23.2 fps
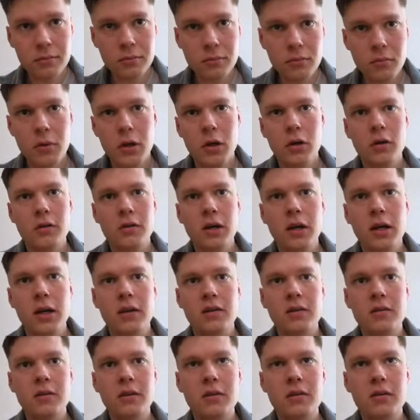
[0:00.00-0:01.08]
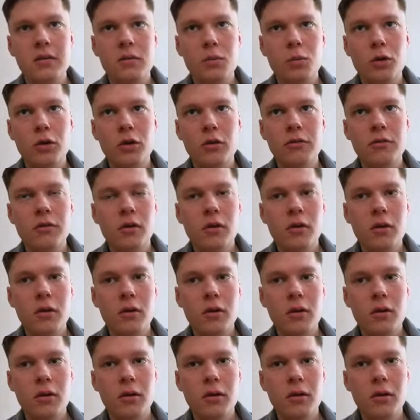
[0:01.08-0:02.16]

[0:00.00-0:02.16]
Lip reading: Because I guess this is one of the